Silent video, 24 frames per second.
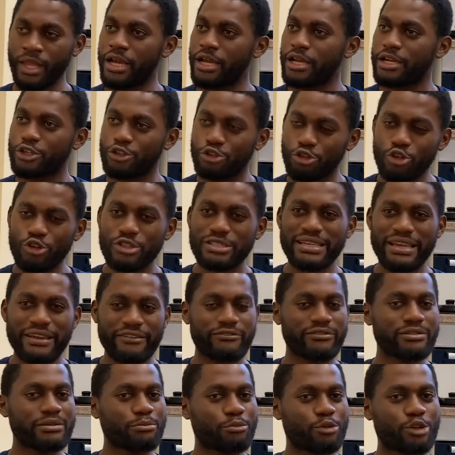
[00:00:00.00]
Not
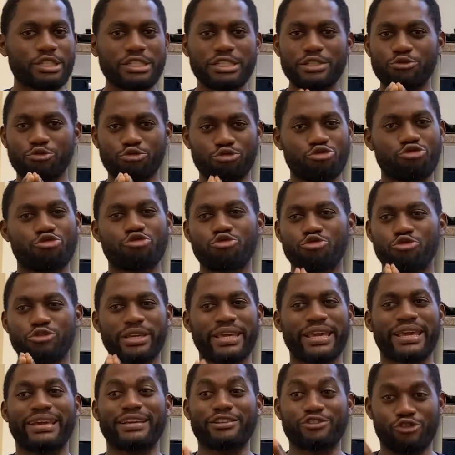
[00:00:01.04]
everybody will do
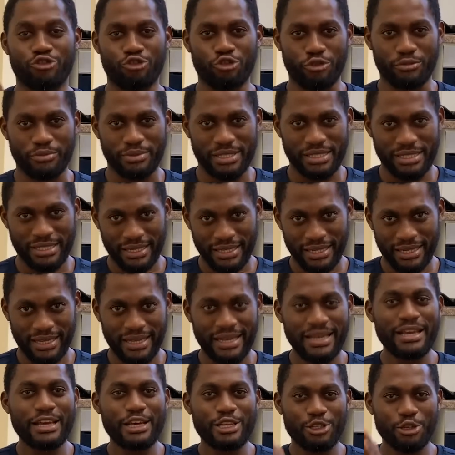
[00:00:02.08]
care jobs.
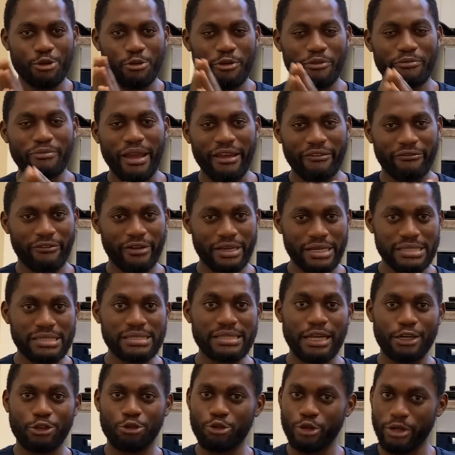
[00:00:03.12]
Some of my friends
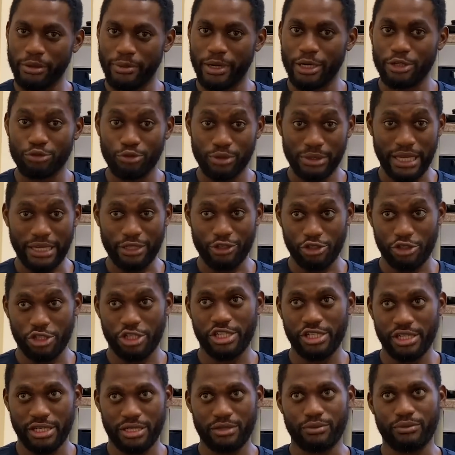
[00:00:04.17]
that know about what I just
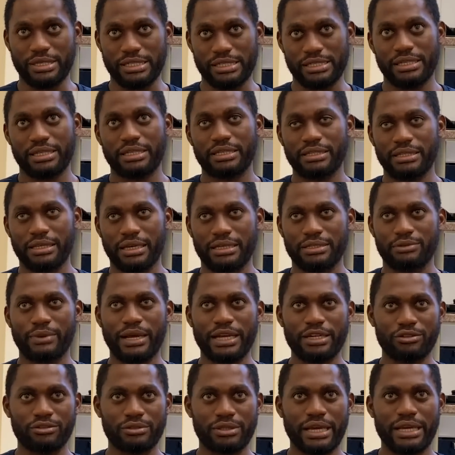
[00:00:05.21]
shared were saying that, why
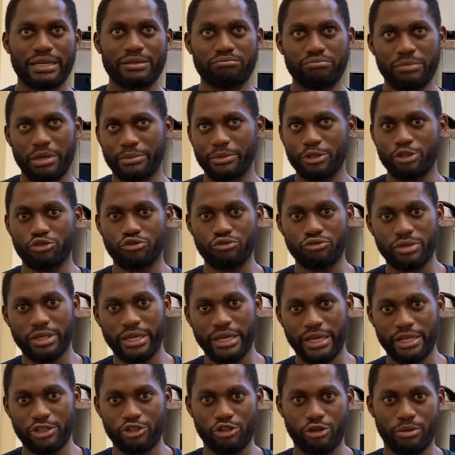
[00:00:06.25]
don't I maybe do
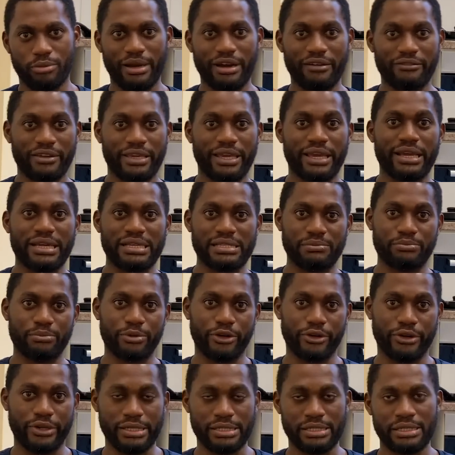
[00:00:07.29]
care job, have care
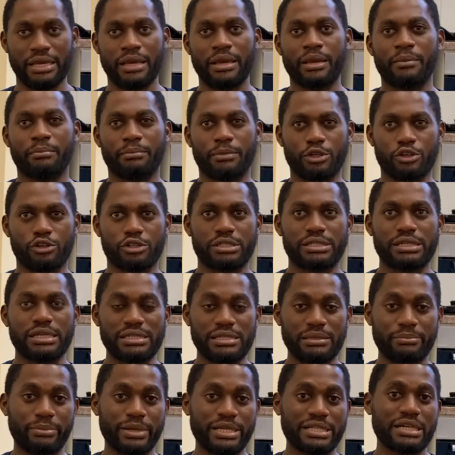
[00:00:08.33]
experience, because there's a
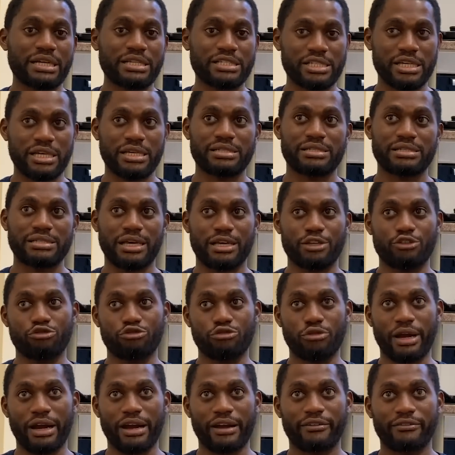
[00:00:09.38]
better chance that you
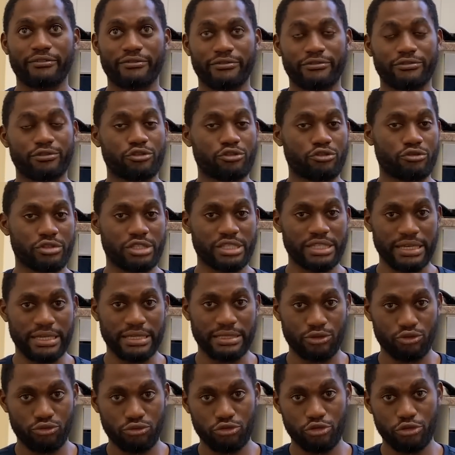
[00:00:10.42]
have, you know, tier
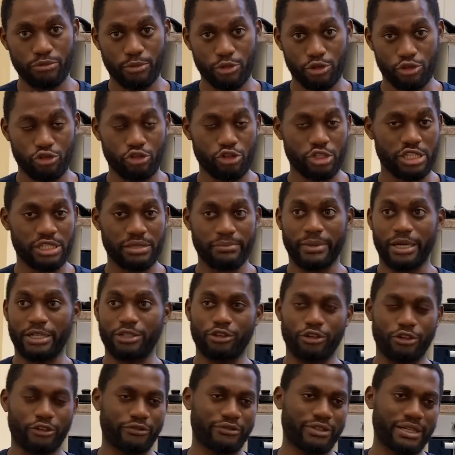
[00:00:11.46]
2 sponsorship and
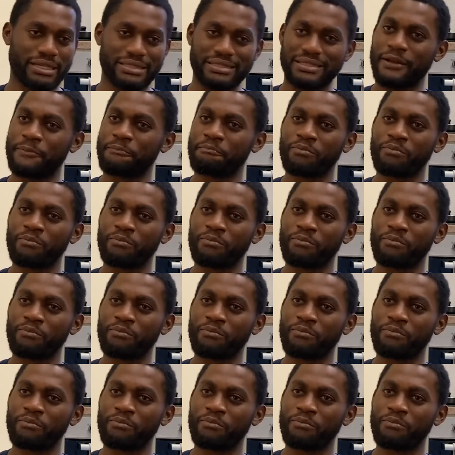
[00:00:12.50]
all of that.